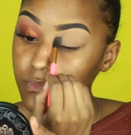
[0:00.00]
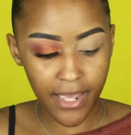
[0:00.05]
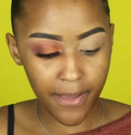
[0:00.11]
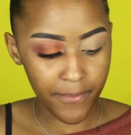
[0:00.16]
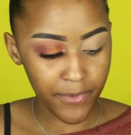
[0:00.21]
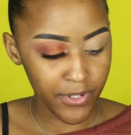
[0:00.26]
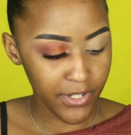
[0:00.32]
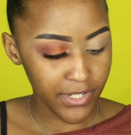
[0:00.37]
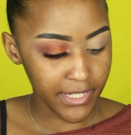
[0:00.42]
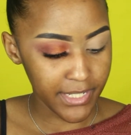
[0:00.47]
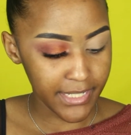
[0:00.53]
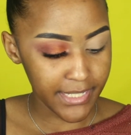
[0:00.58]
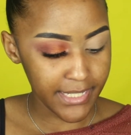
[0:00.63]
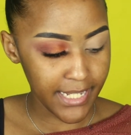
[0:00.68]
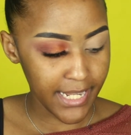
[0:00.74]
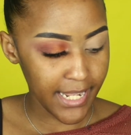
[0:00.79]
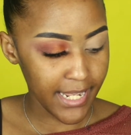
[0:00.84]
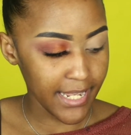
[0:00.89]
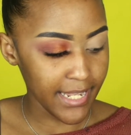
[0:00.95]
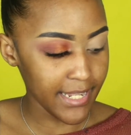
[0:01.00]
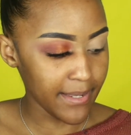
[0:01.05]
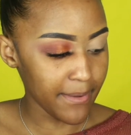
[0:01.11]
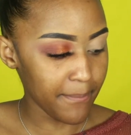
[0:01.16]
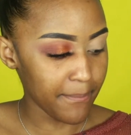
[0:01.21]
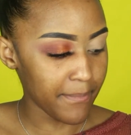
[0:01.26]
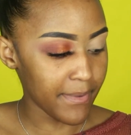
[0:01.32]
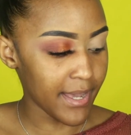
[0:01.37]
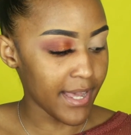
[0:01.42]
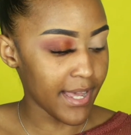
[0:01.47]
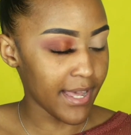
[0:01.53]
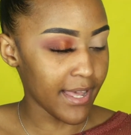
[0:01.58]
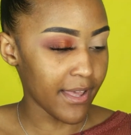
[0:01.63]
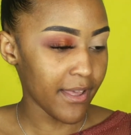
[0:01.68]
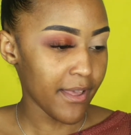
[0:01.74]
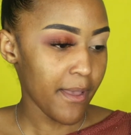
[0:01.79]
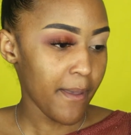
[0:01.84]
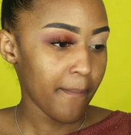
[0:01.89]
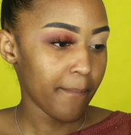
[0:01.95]
I'm going to take my
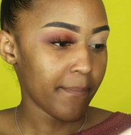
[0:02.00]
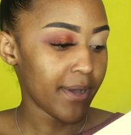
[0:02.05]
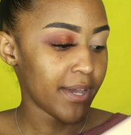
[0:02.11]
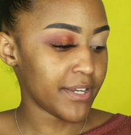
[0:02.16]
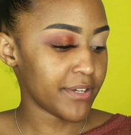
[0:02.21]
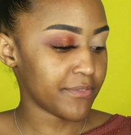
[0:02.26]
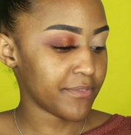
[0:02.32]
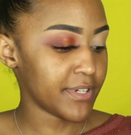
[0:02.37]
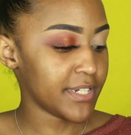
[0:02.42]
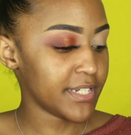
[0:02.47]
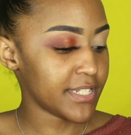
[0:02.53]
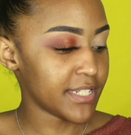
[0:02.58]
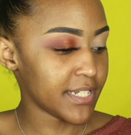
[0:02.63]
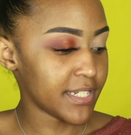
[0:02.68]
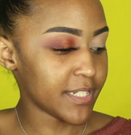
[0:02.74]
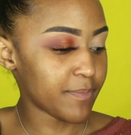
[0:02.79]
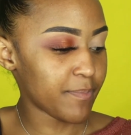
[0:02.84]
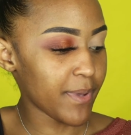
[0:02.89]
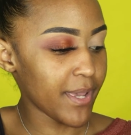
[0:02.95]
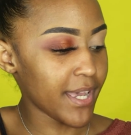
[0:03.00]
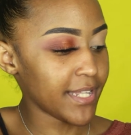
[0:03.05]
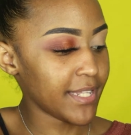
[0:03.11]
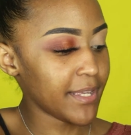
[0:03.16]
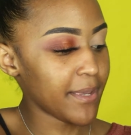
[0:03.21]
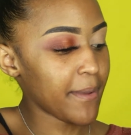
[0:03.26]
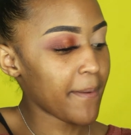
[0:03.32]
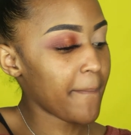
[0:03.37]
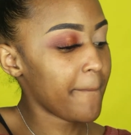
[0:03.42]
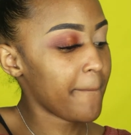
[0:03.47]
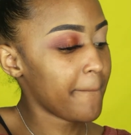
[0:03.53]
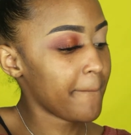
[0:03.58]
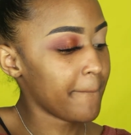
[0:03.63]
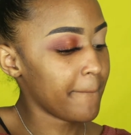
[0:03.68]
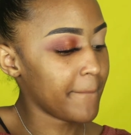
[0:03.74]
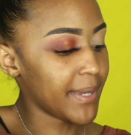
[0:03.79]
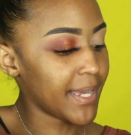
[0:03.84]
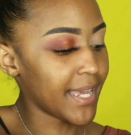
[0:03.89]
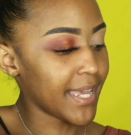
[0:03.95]
Modern Renaissance palette
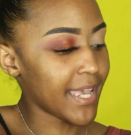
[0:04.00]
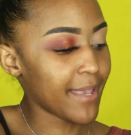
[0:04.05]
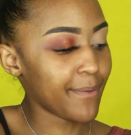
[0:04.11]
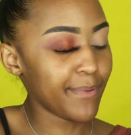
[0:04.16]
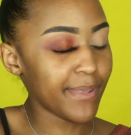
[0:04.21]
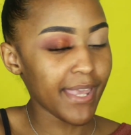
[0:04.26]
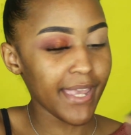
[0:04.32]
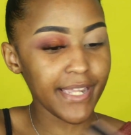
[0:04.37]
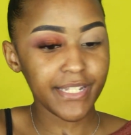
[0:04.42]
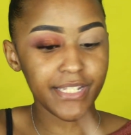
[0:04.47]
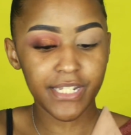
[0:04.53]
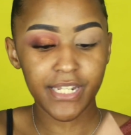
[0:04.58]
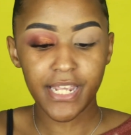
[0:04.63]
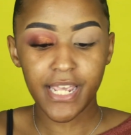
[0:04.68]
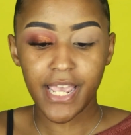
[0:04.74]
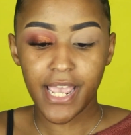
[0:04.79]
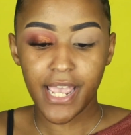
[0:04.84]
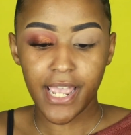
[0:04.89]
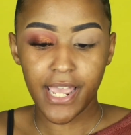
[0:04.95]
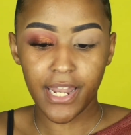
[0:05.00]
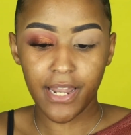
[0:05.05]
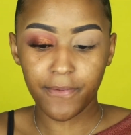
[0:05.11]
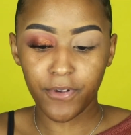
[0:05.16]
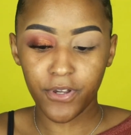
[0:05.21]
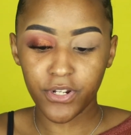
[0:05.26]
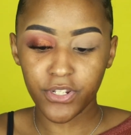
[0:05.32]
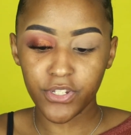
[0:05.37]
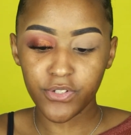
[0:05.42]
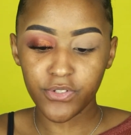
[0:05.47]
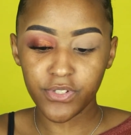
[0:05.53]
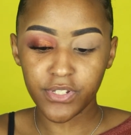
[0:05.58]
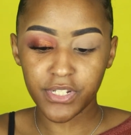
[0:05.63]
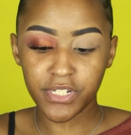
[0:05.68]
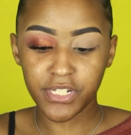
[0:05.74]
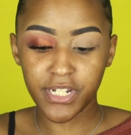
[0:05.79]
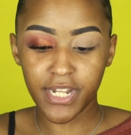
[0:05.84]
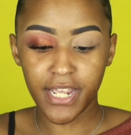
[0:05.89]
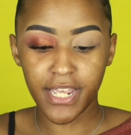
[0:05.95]
by A B H, and I'm going to use the
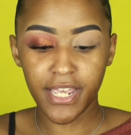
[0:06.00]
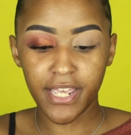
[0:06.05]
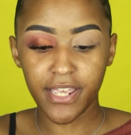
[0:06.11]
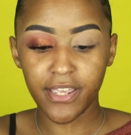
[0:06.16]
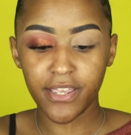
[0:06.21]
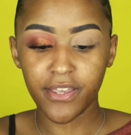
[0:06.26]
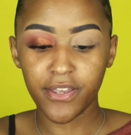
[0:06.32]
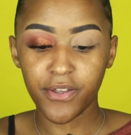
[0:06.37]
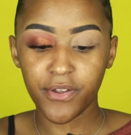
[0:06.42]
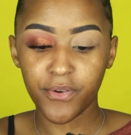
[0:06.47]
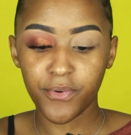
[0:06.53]
shade